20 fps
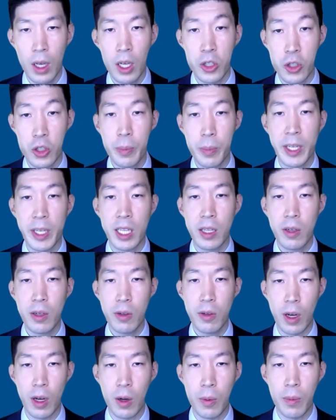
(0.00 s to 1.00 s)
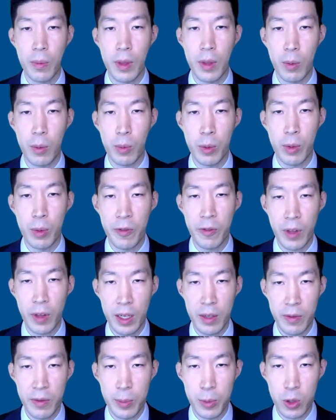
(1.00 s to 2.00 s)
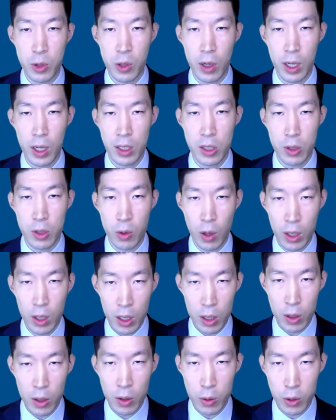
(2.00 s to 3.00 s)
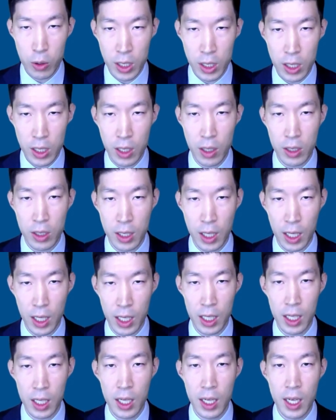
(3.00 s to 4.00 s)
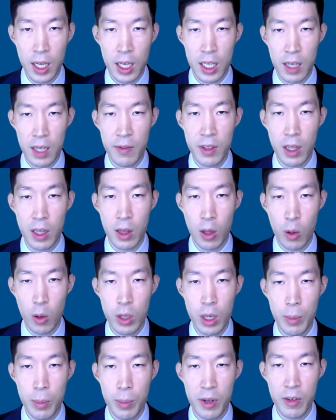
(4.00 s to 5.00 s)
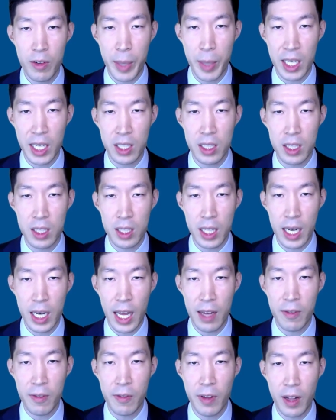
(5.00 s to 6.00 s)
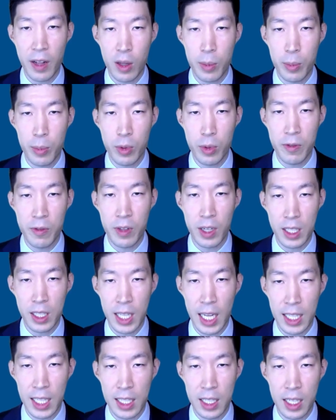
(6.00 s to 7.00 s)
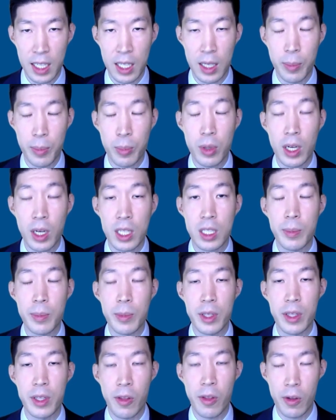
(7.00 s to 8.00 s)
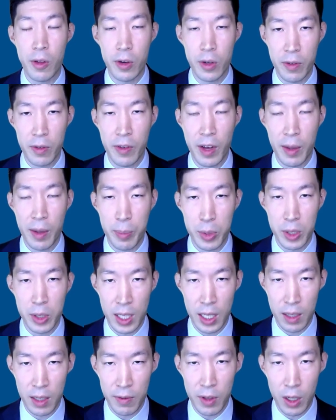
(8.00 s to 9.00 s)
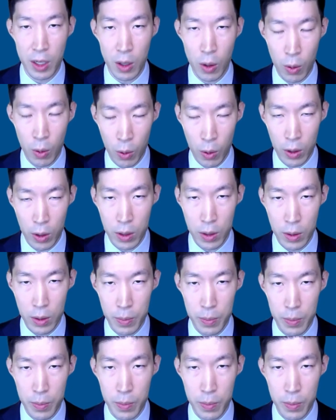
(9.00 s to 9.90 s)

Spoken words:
It should be clear, though, that we refrained from drawing strong conclusions in our study, given the low number of patients that had follow-up reflux testing at approximately 35% of the cohort.